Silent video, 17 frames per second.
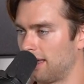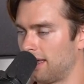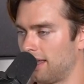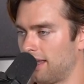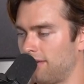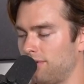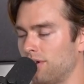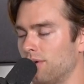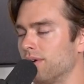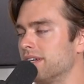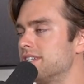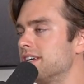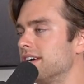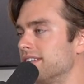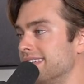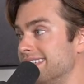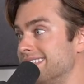If you don't want to
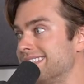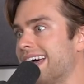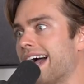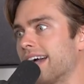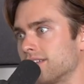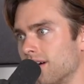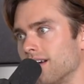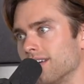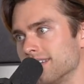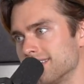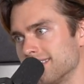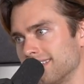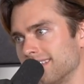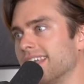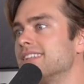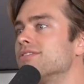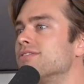share the exact hardest thing,
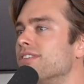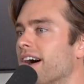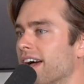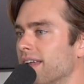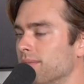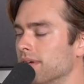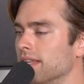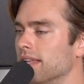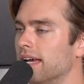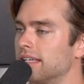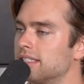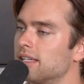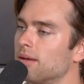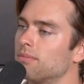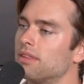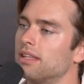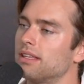that's fine. But like
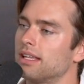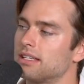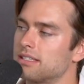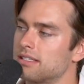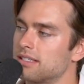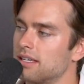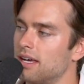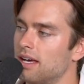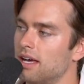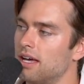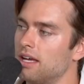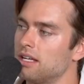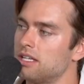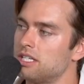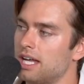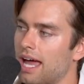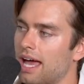something that's
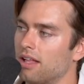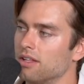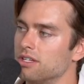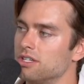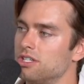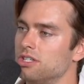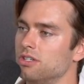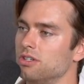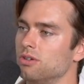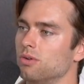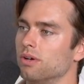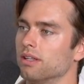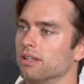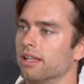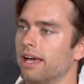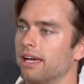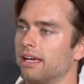challenged you
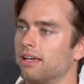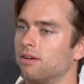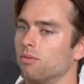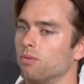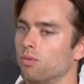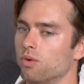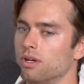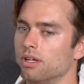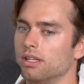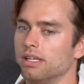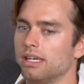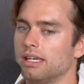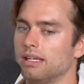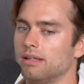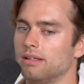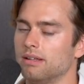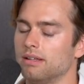and like
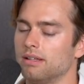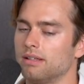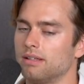really